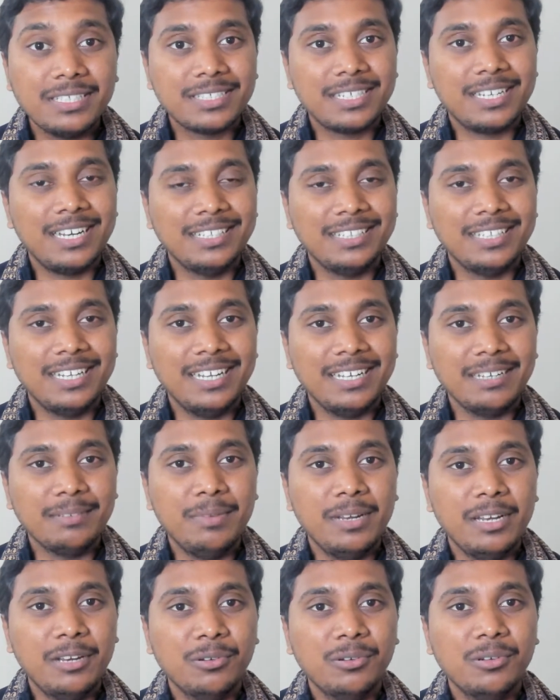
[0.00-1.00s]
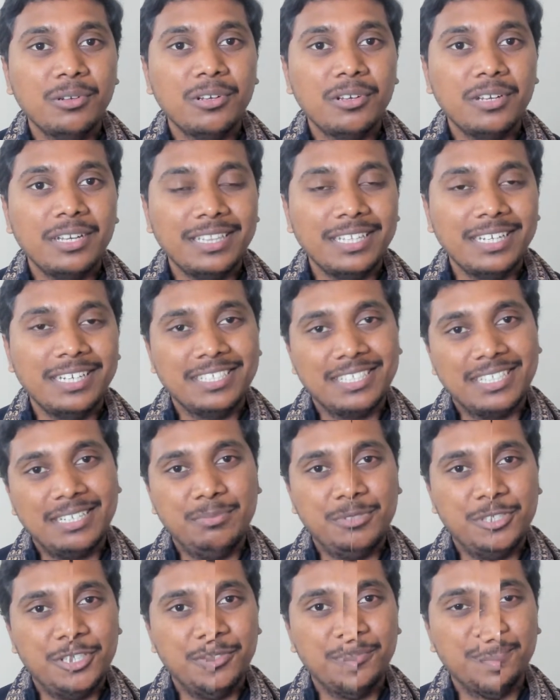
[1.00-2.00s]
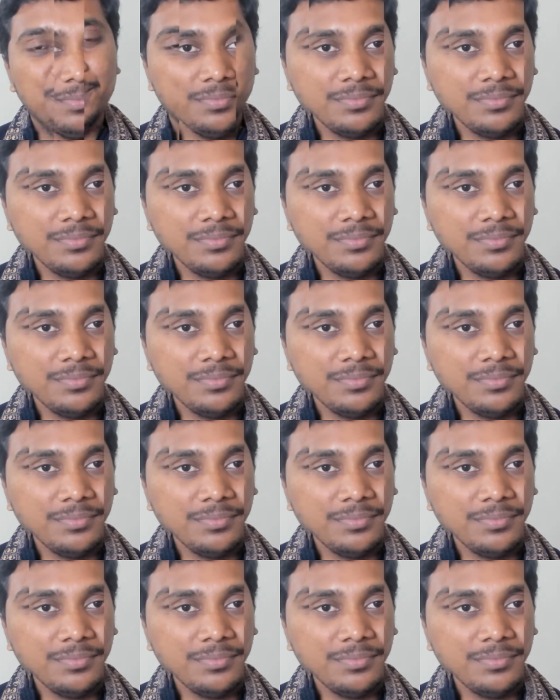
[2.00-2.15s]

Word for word: click the link below in the description.